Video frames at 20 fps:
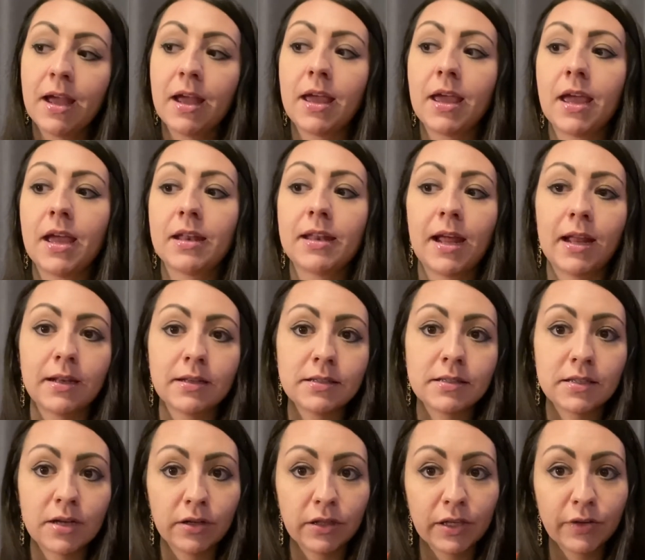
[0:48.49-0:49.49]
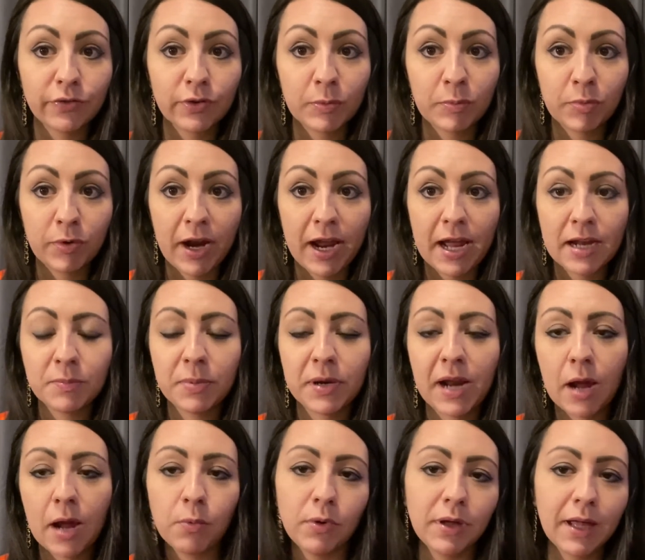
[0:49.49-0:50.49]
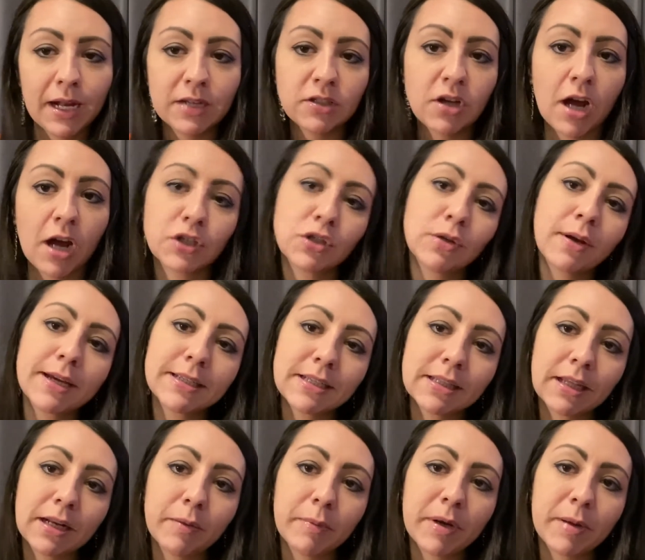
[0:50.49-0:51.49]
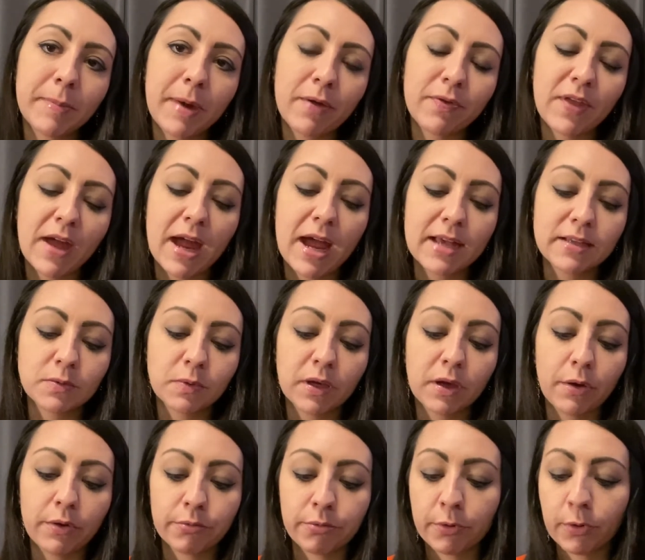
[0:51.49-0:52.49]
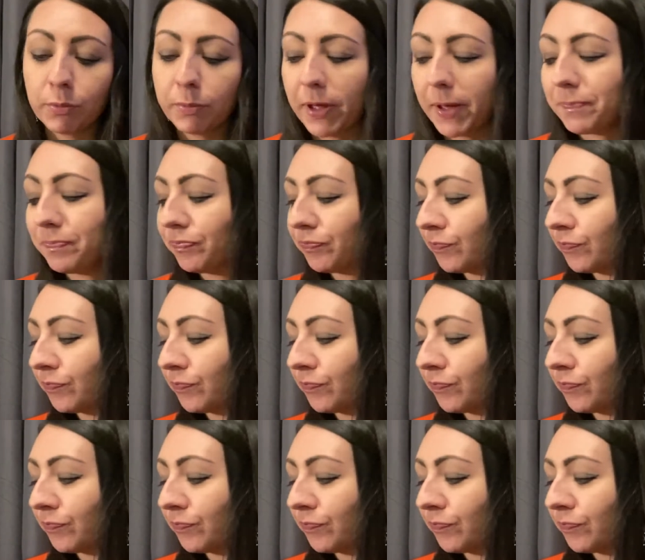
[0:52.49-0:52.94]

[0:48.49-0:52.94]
and not necessarily for brand, but I will kind of talk to you guys a little bit about that as we go through. But